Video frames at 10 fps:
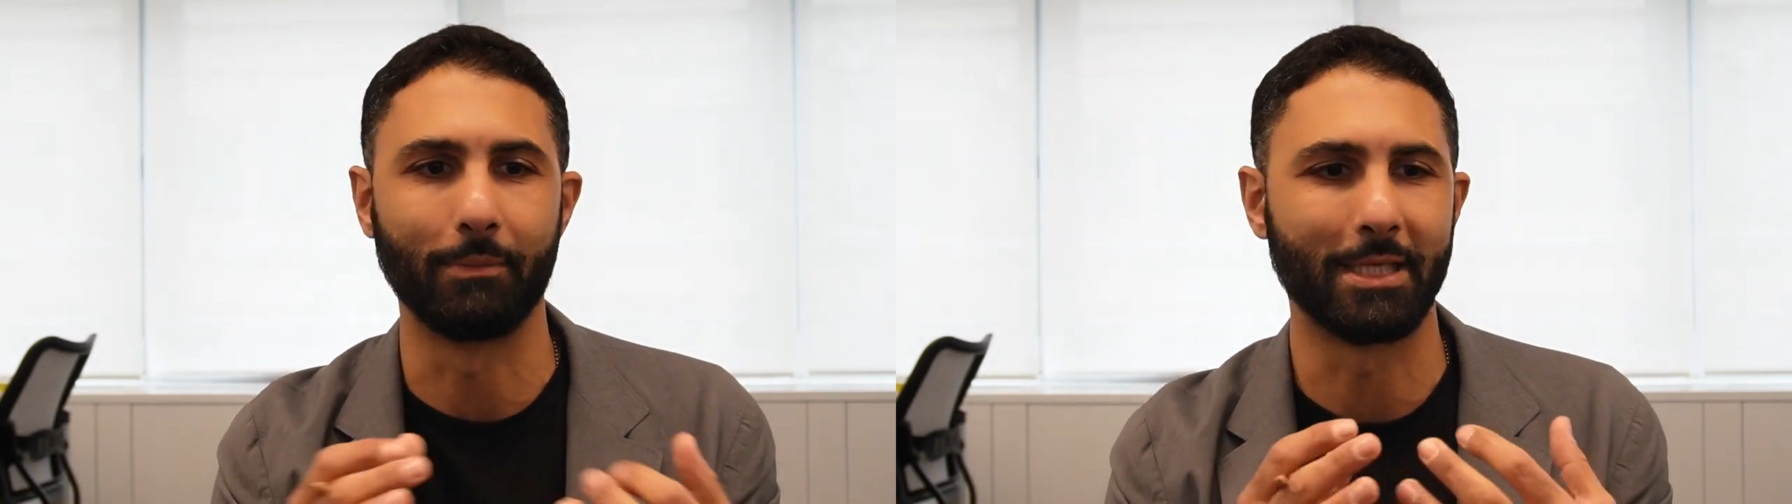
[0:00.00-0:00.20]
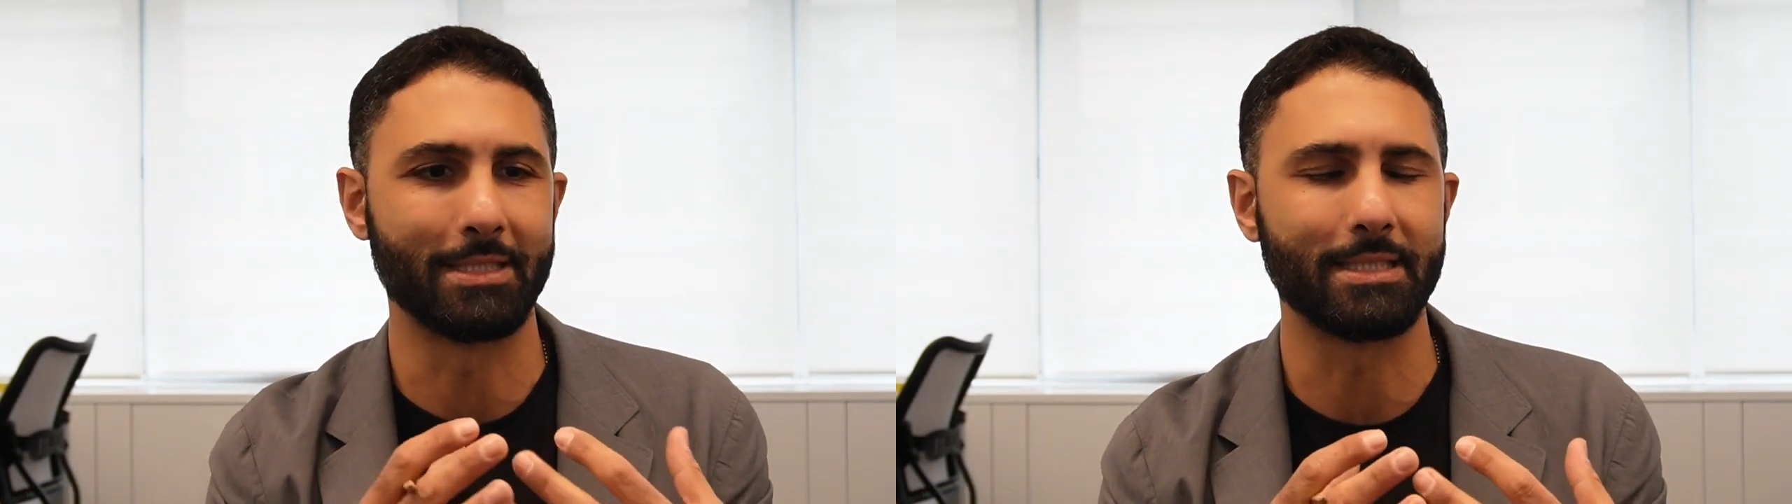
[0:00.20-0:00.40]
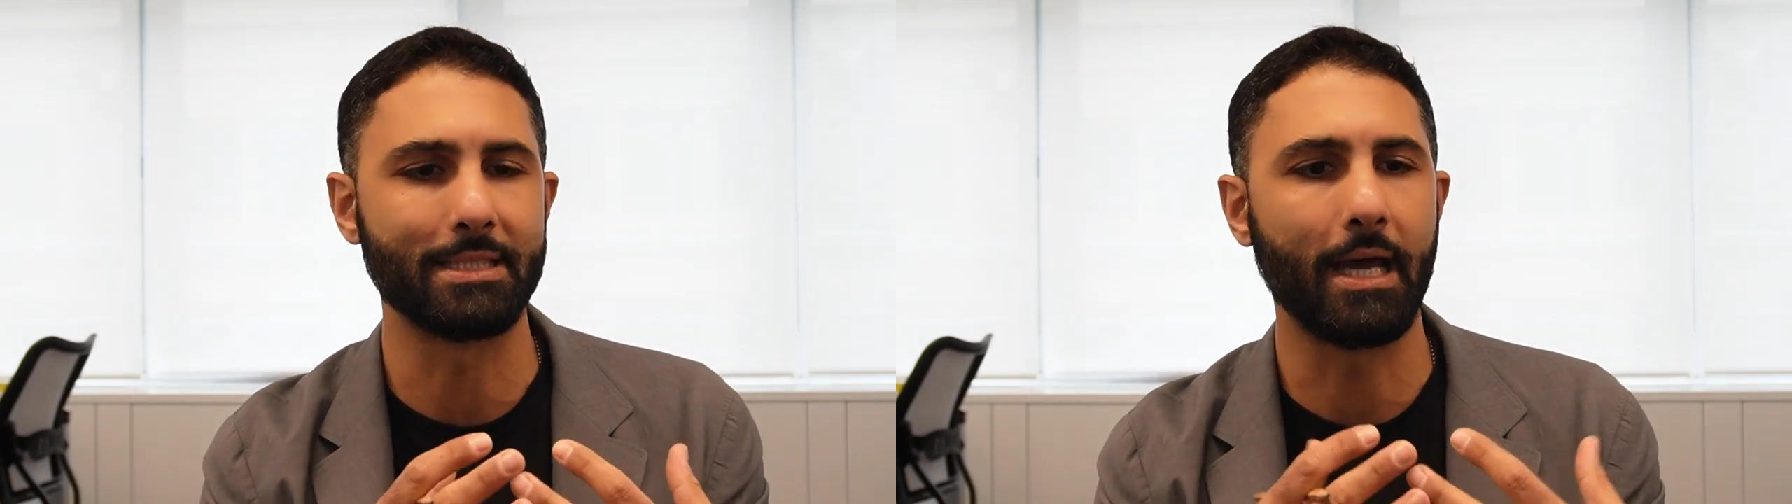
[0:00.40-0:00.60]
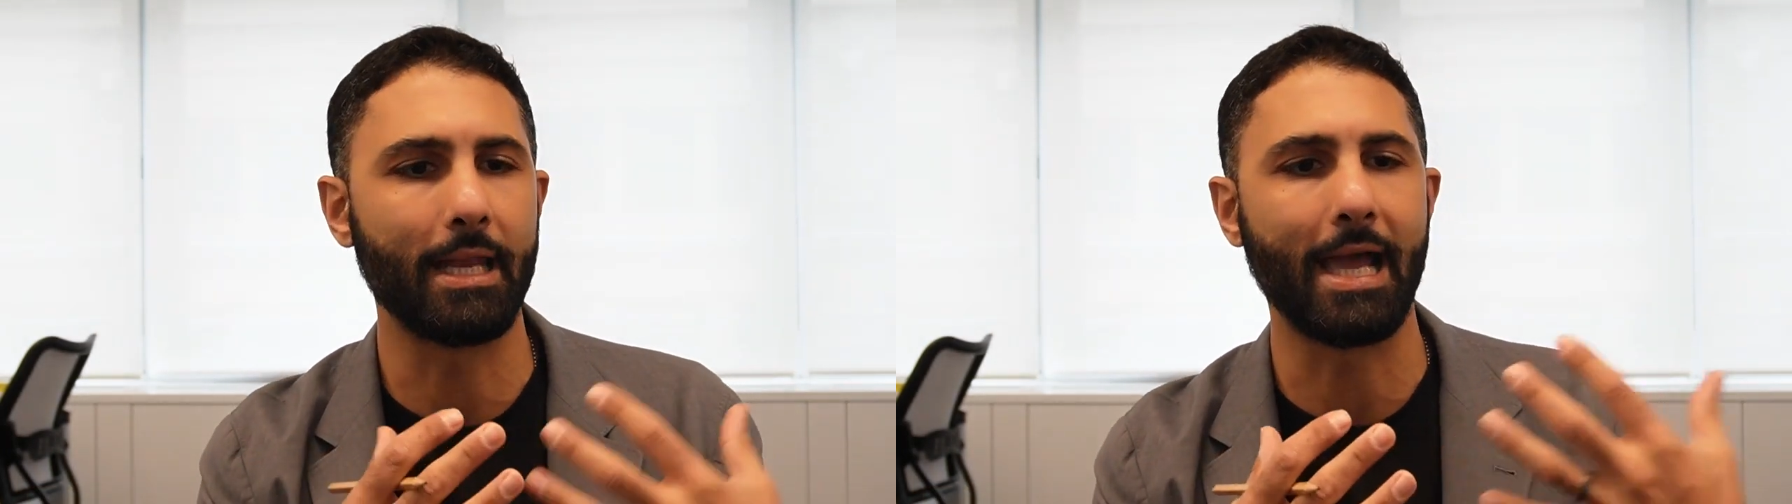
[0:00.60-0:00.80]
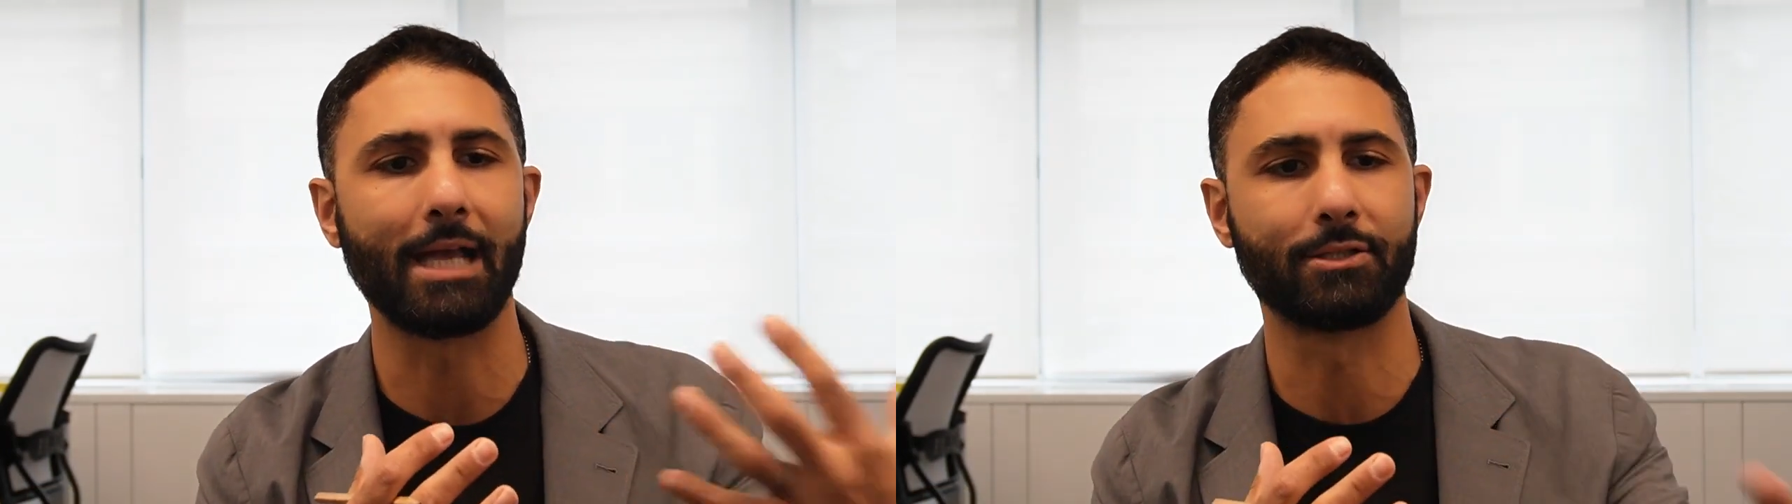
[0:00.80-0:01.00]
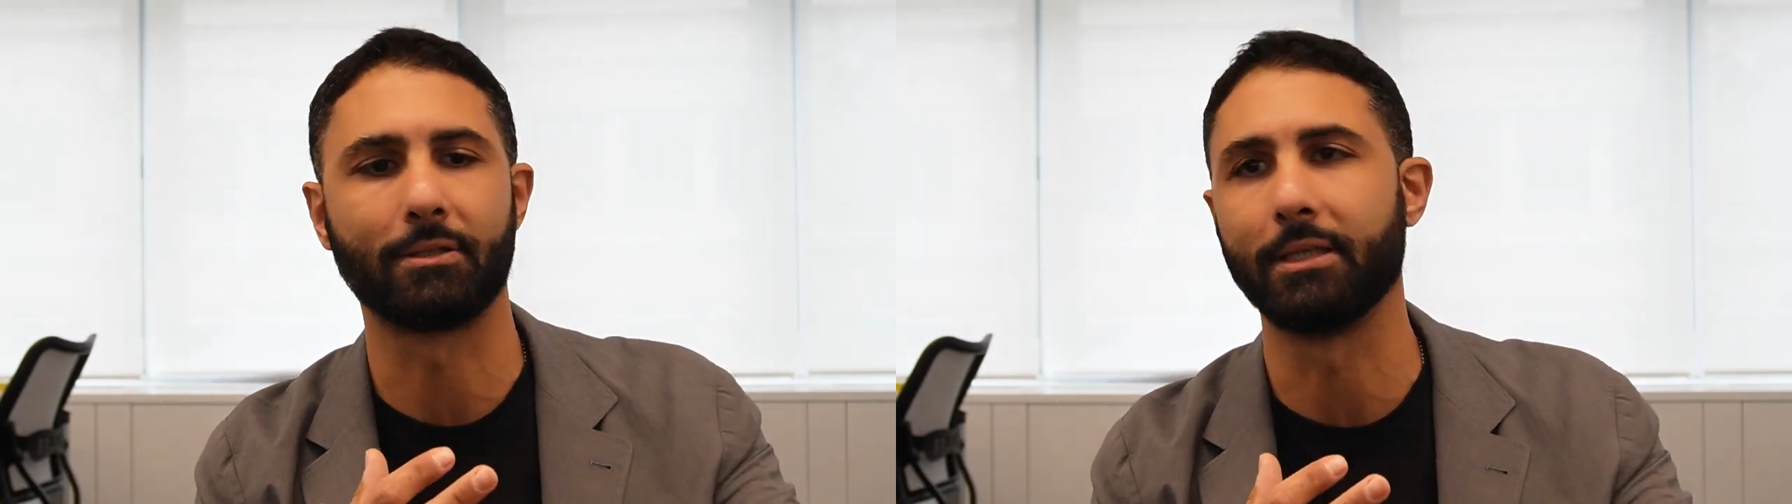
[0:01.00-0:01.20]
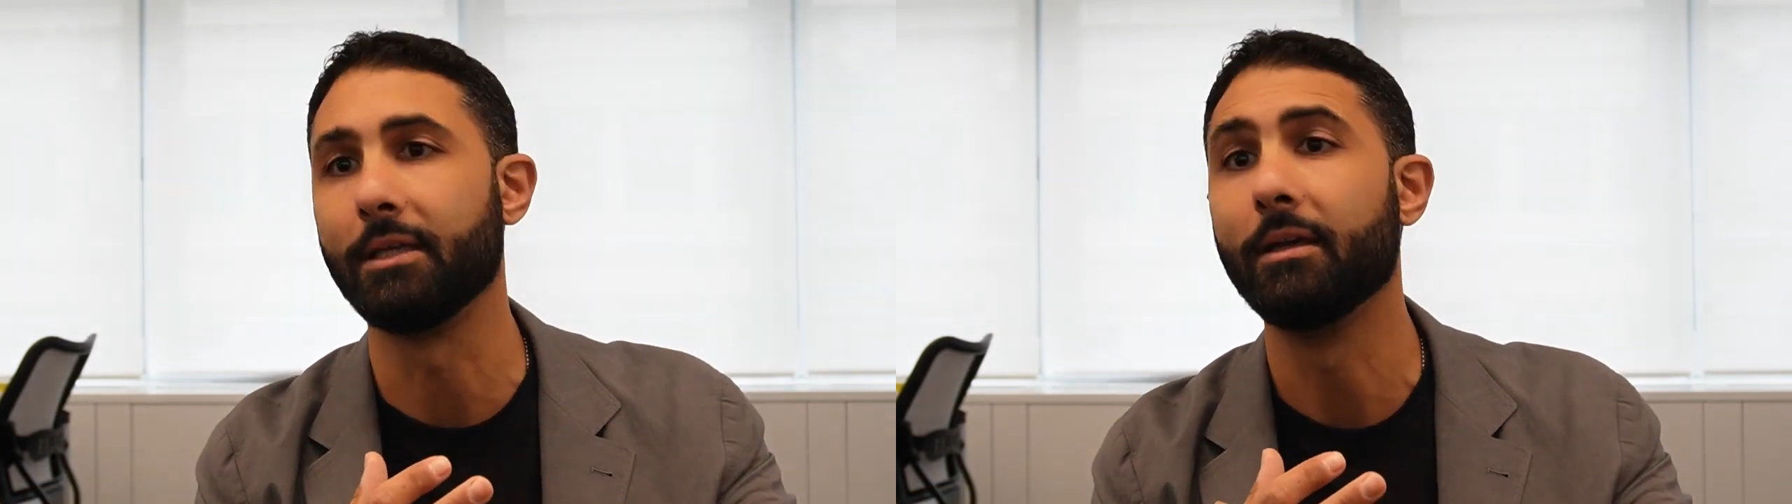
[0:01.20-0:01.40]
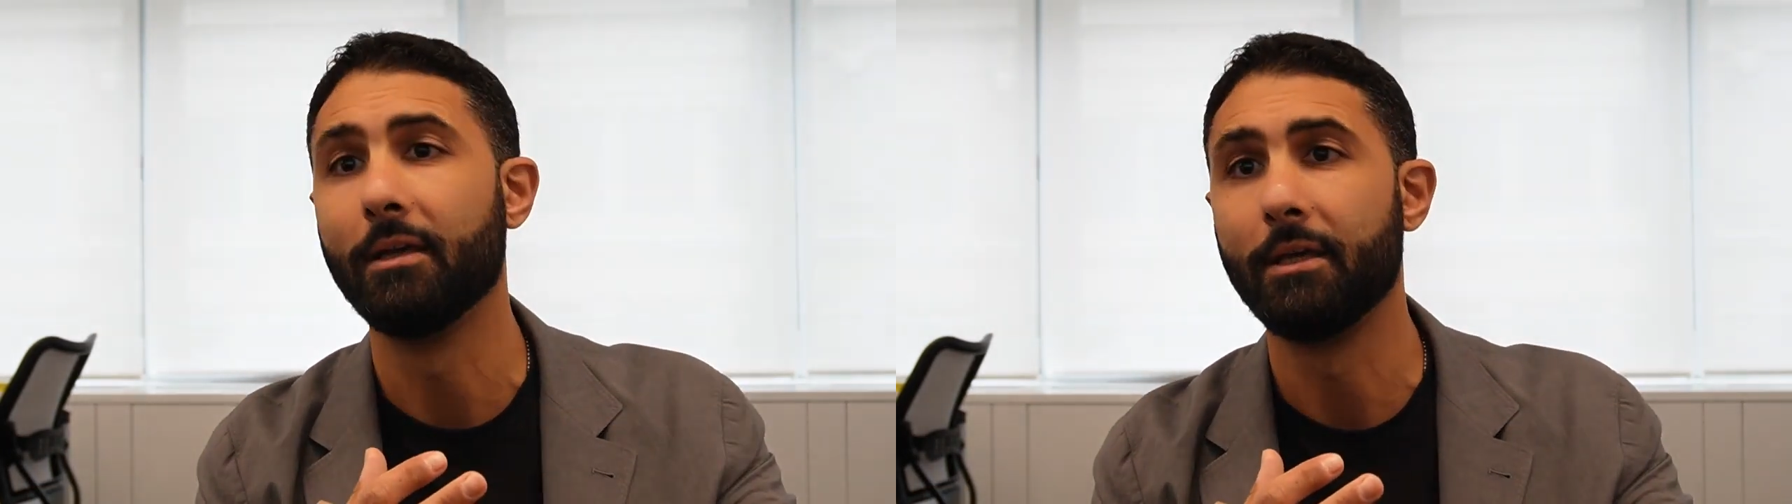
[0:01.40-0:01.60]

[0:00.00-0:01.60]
because it's not actually